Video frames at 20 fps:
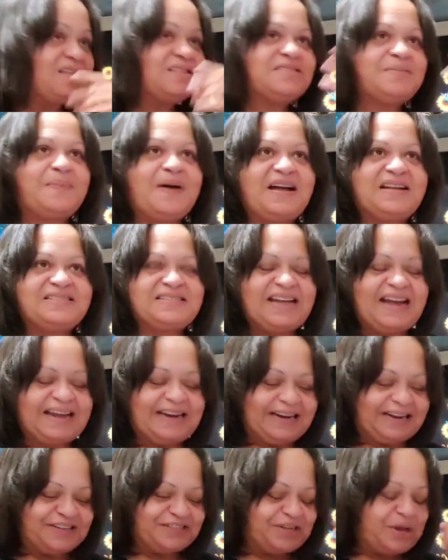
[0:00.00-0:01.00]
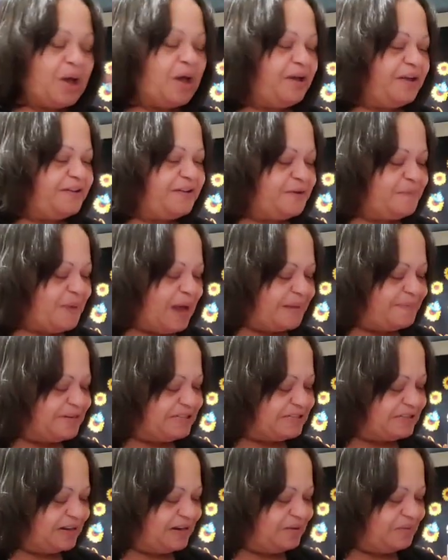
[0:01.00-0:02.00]
spontaneous. You might
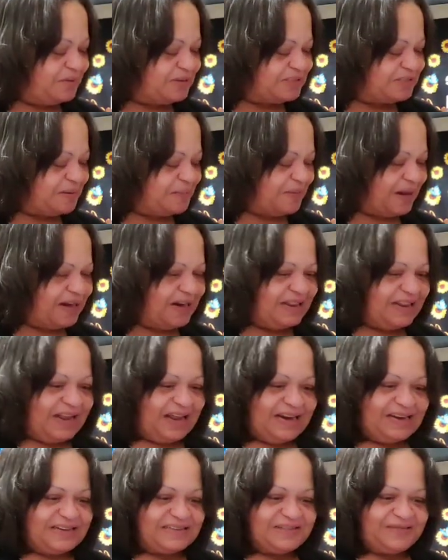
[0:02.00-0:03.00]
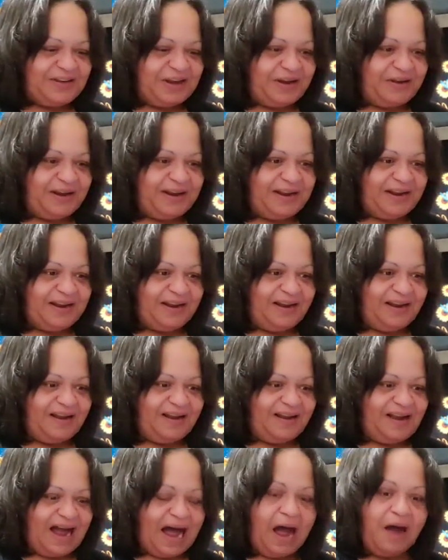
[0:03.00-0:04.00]
be dealing with somebody that is very
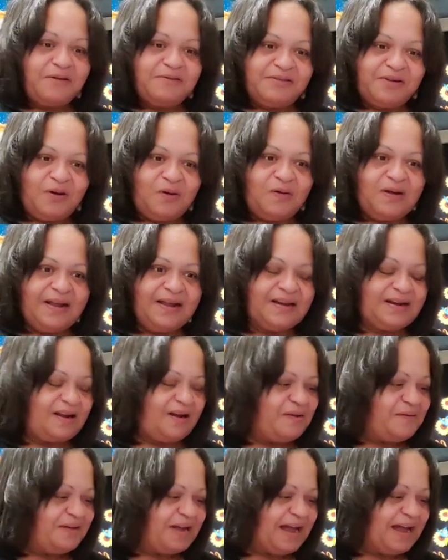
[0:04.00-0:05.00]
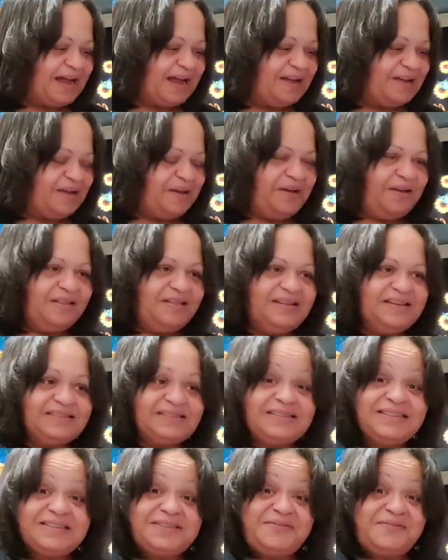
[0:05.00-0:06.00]
uh, outgoing, okay?
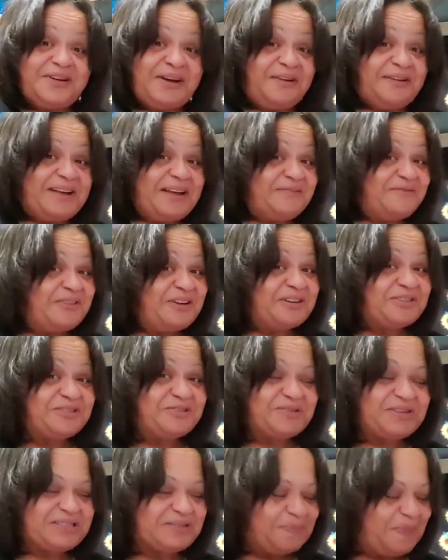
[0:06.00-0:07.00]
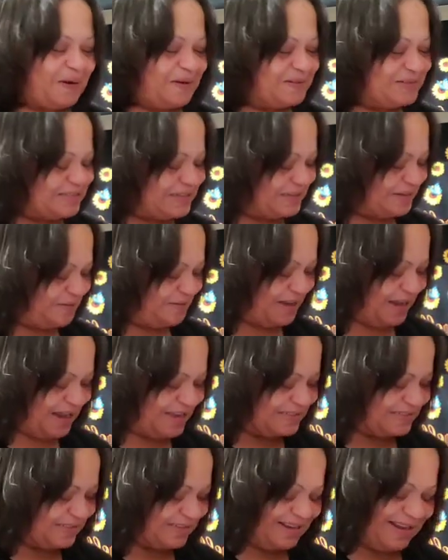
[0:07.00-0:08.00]
This is a very adventurous person,
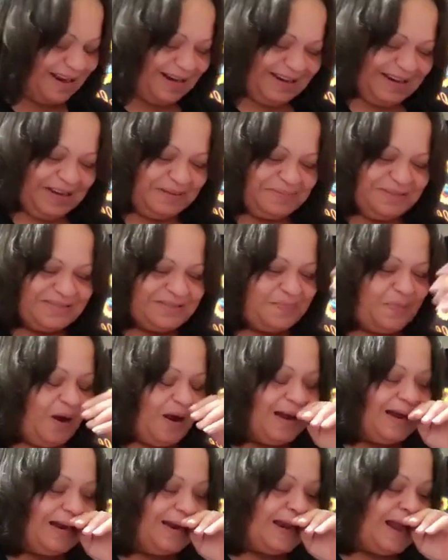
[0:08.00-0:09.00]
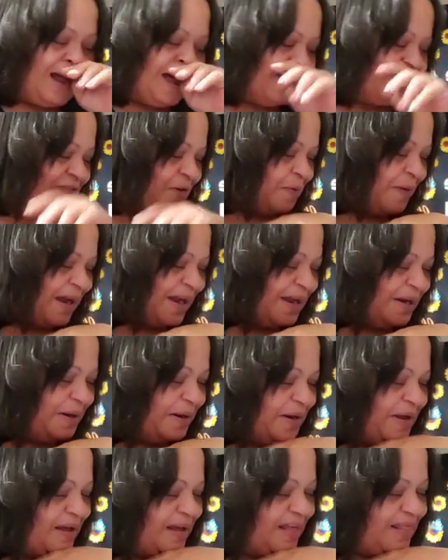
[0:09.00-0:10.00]
okay? So you got to keep the spark alive, all right?
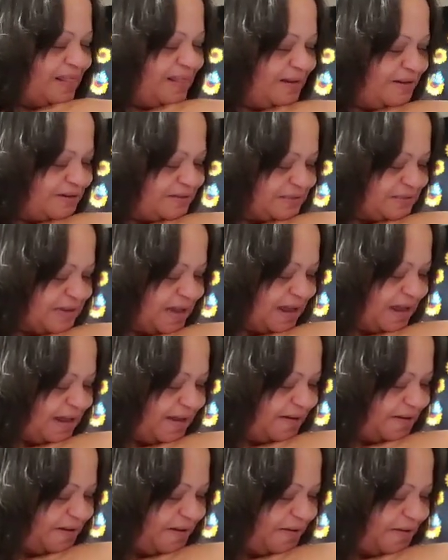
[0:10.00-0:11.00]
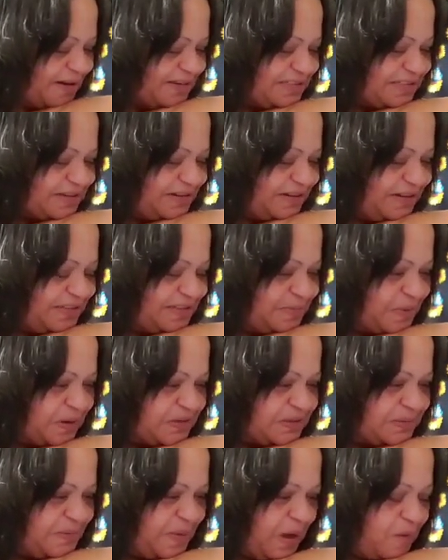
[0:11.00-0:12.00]
There's that, all right? So this
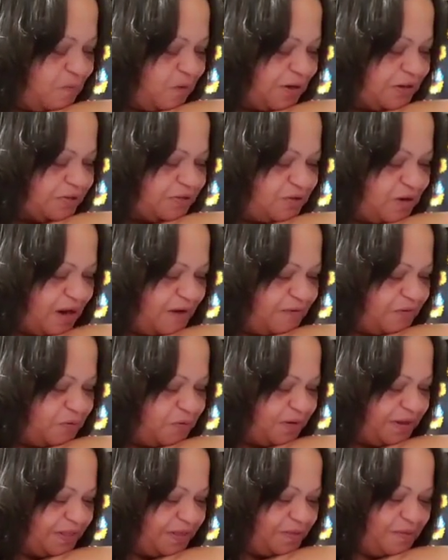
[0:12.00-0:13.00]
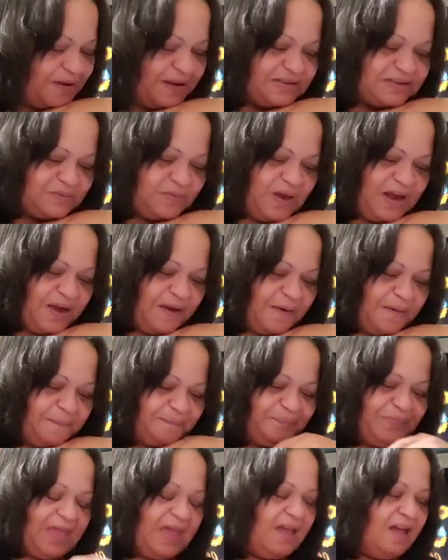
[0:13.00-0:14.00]
person might want to travel with you as well